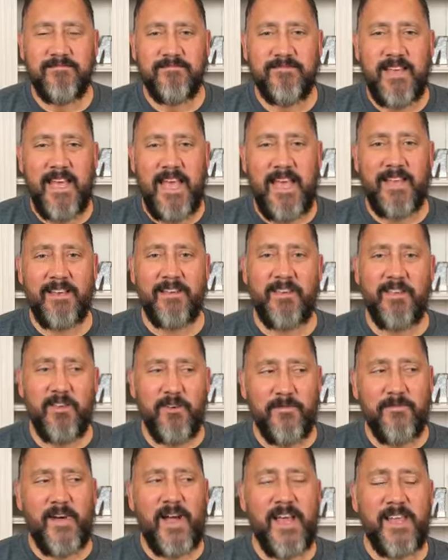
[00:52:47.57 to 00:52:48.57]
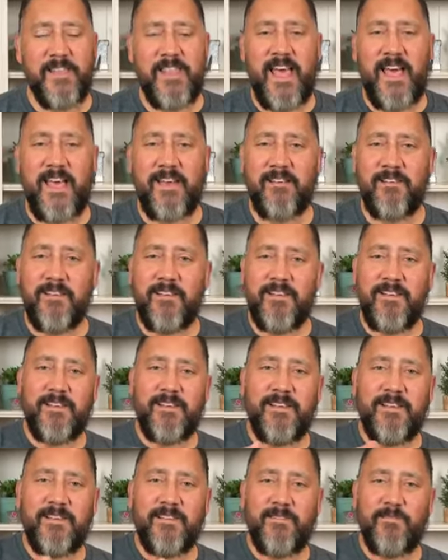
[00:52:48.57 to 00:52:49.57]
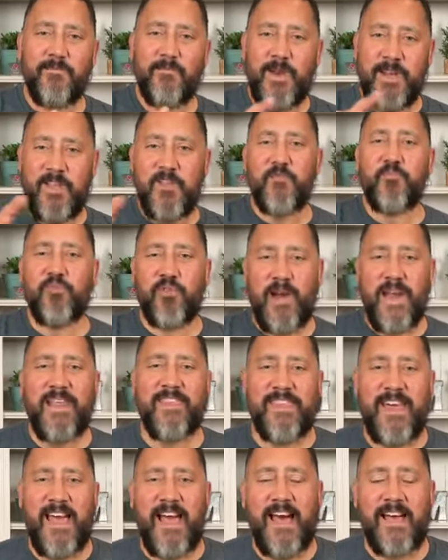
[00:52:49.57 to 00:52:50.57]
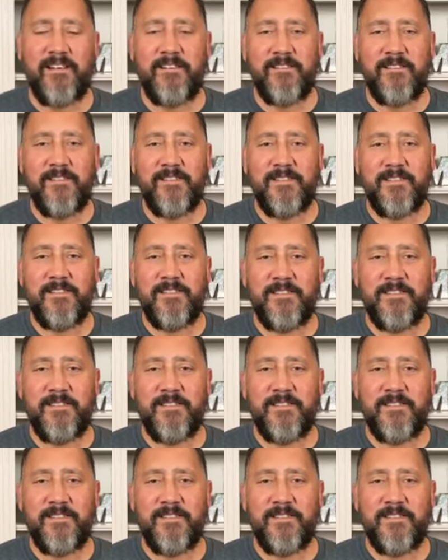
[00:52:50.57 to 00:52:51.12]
and you'll find that when you pray that